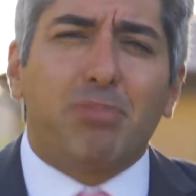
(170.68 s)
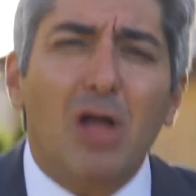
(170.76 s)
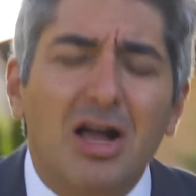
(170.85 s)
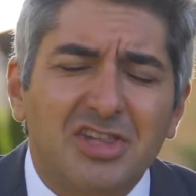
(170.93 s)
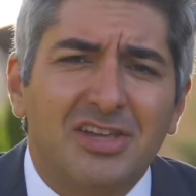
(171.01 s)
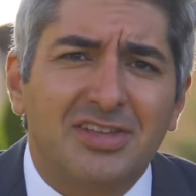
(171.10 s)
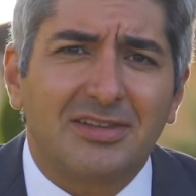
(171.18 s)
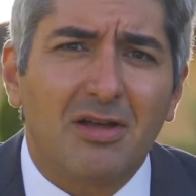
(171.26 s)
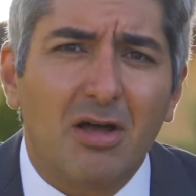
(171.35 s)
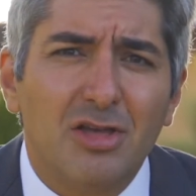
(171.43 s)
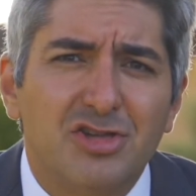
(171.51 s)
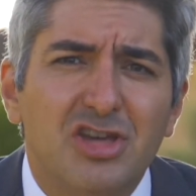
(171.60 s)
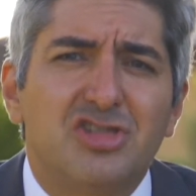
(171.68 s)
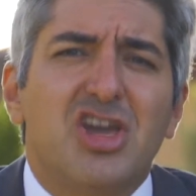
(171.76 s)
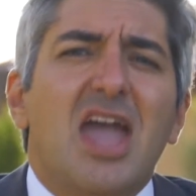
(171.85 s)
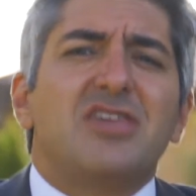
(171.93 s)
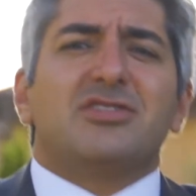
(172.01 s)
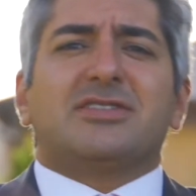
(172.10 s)
Blockchain technology
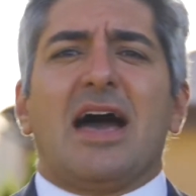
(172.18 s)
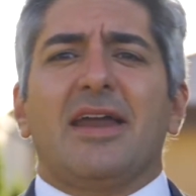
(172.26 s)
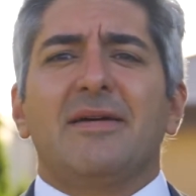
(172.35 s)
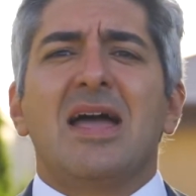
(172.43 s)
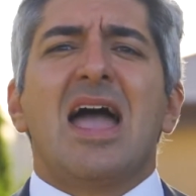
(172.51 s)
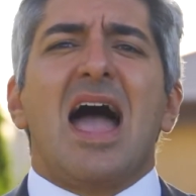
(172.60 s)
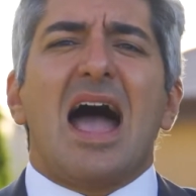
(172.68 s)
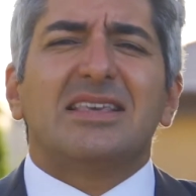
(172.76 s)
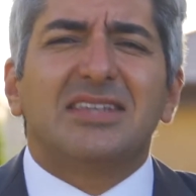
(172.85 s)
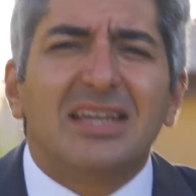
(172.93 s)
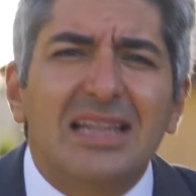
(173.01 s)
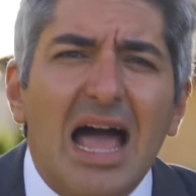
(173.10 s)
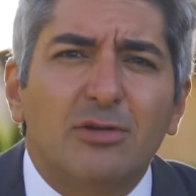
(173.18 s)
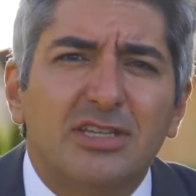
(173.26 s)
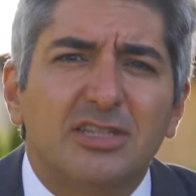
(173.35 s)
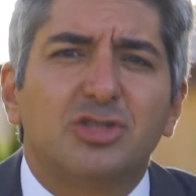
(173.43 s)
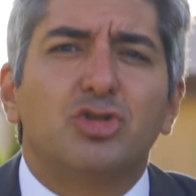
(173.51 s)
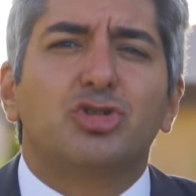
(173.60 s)
changes that, as it allows
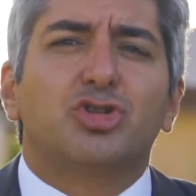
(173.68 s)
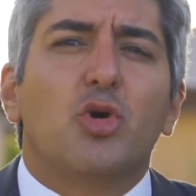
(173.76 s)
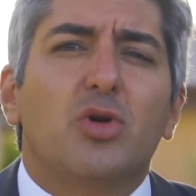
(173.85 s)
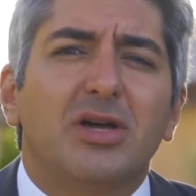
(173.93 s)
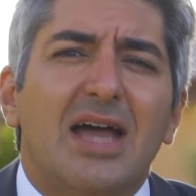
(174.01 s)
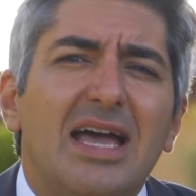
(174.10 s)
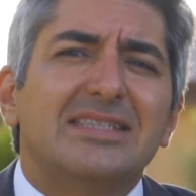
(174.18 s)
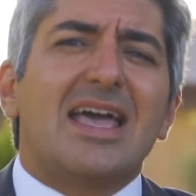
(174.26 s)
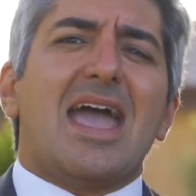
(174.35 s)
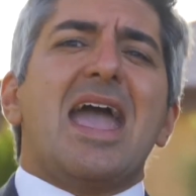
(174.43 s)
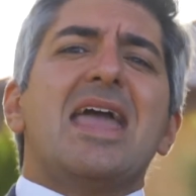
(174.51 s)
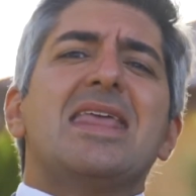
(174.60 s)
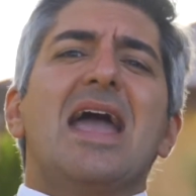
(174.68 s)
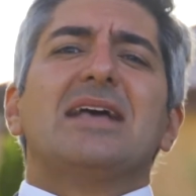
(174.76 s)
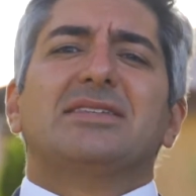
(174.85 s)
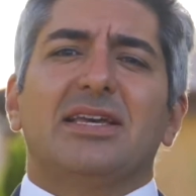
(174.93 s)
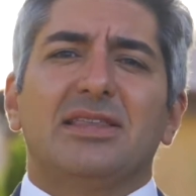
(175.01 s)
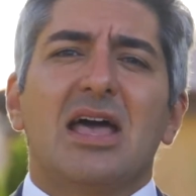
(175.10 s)
us to tokenize any
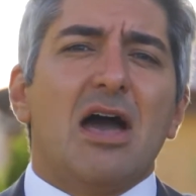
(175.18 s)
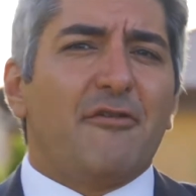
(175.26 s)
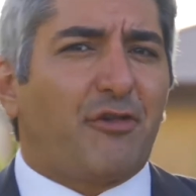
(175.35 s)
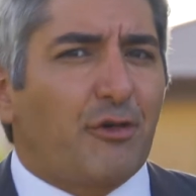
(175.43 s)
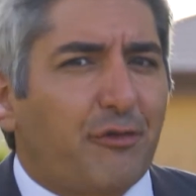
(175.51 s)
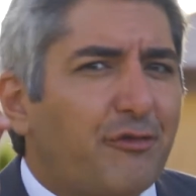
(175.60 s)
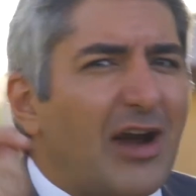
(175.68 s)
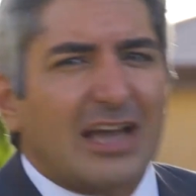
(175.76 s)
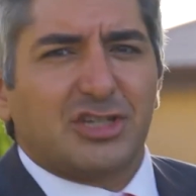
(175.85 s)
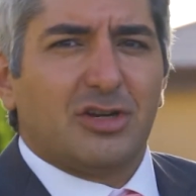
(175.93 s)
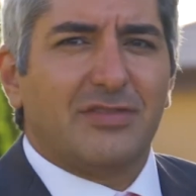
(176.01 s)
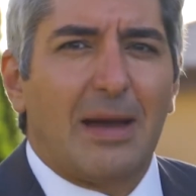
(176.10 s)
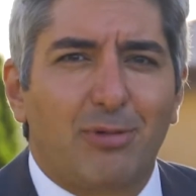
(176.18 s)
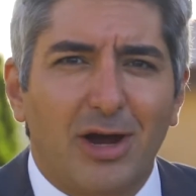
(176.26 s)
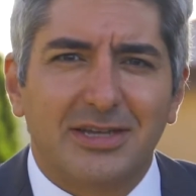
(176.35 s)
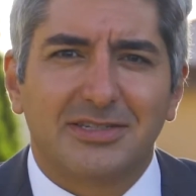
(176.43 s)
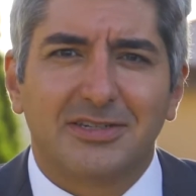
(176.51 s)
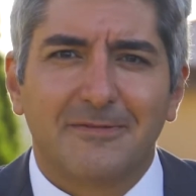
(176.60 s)
asset for a fraction of that
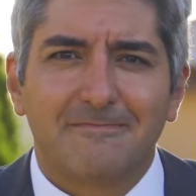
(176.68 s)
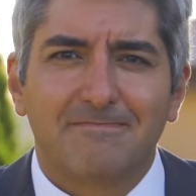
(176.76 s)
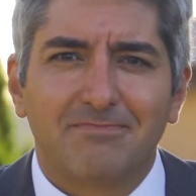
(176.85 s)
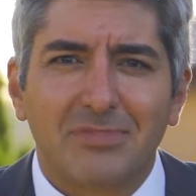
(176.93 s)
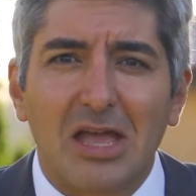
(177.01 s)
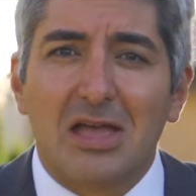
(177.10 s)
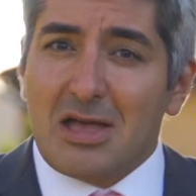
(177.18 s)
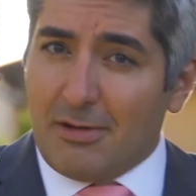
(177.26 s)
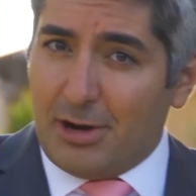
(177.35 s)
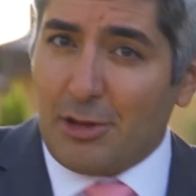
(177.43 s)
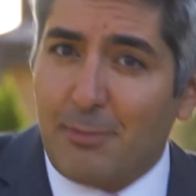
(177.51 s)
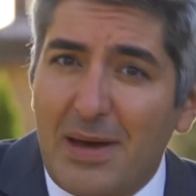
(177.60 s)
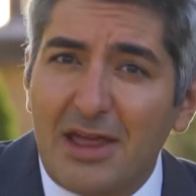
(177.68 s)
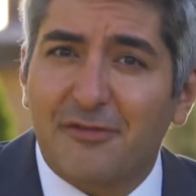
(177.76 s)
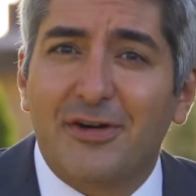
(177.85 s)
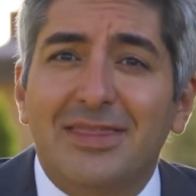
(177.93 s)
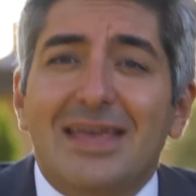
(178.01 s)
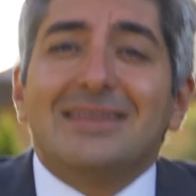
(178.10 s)
price. Another
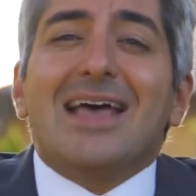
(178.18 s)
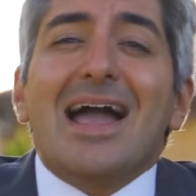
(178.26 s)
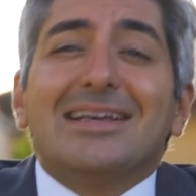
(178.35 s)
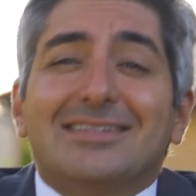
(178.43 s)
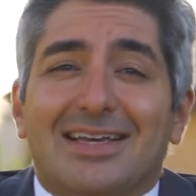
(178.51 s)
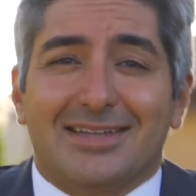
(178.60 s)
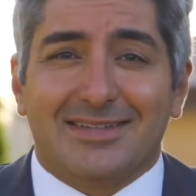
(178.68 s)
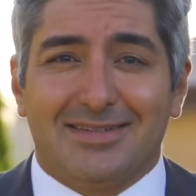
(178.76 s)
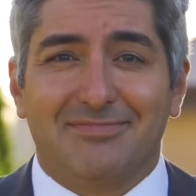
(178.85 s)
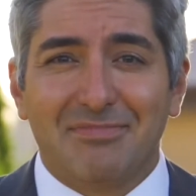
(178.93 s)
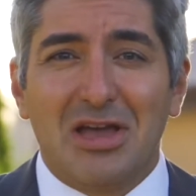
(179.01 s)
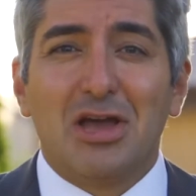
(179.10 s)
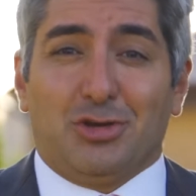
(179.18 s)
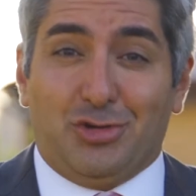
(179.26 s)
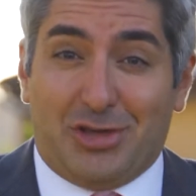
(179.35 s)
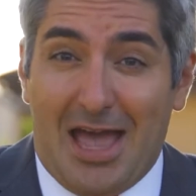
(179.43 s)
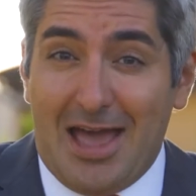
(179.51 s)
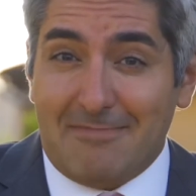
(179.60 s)
benefit is access.
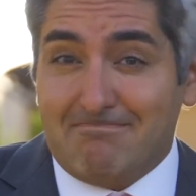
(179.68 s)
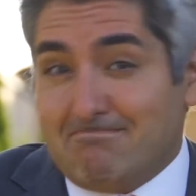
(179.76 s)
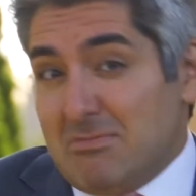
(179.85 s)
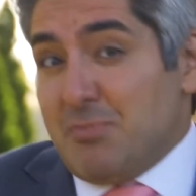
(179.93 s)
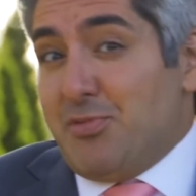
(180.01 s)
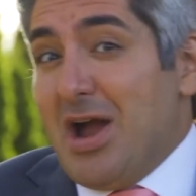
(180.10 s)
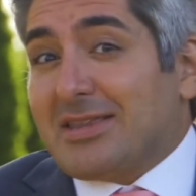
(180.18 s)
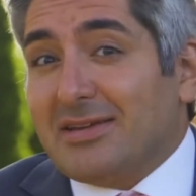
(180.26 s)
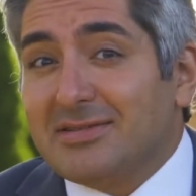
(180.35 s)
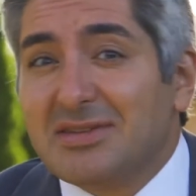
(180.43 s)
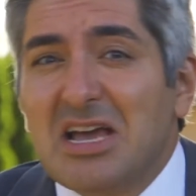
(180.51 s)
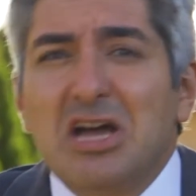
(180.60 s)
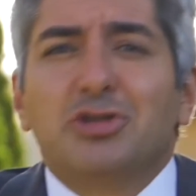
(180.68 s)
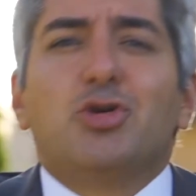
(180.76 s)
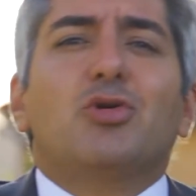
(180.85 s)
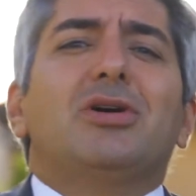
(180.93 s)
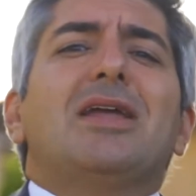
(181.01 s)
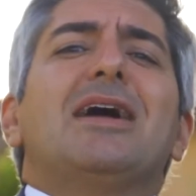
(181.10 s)
You can, in practice,
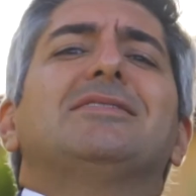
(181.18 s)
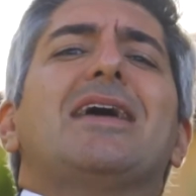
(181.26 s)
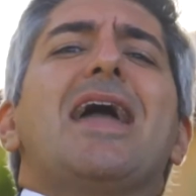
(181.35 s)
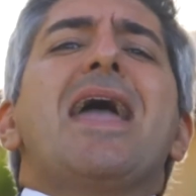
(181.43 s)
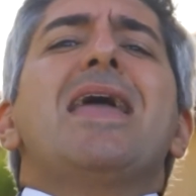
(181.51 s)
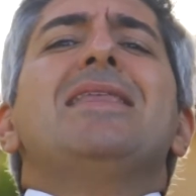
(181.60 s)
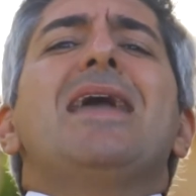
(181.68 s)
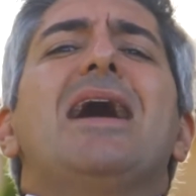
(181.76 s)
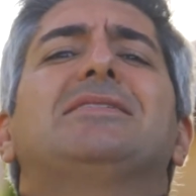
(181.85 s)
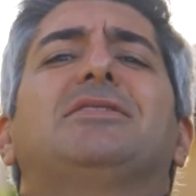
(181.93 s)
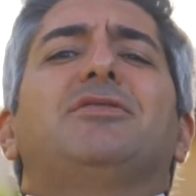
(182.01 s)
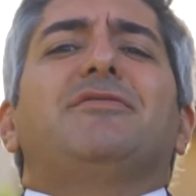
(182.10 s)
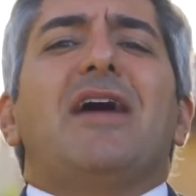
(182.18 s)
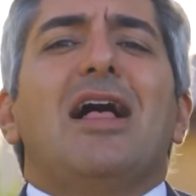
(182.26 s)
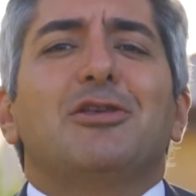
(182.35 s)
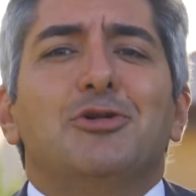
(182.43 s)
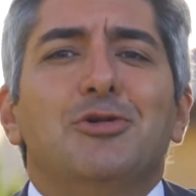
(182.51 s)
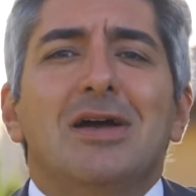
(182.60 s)
tokenize any asset of
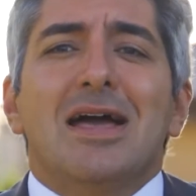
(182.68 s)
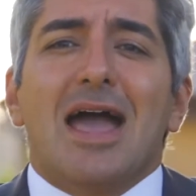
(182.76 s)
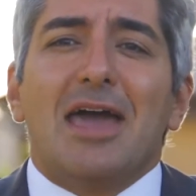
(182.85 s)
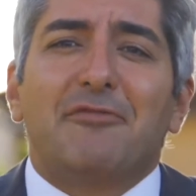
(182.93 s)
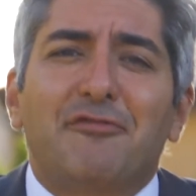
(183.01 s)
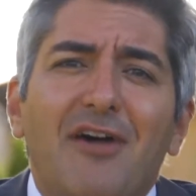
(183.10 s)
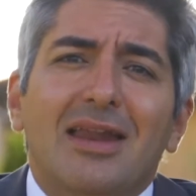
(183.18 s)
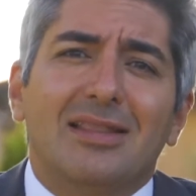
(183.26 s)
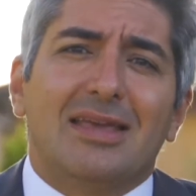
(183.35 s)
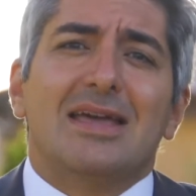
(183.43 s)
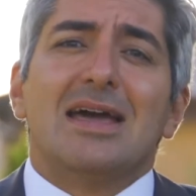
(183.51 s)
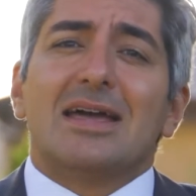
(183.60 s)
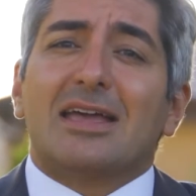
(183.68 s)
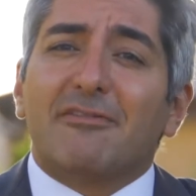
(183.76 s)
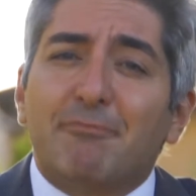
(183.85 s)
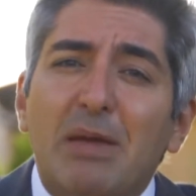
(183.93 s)
value and finally give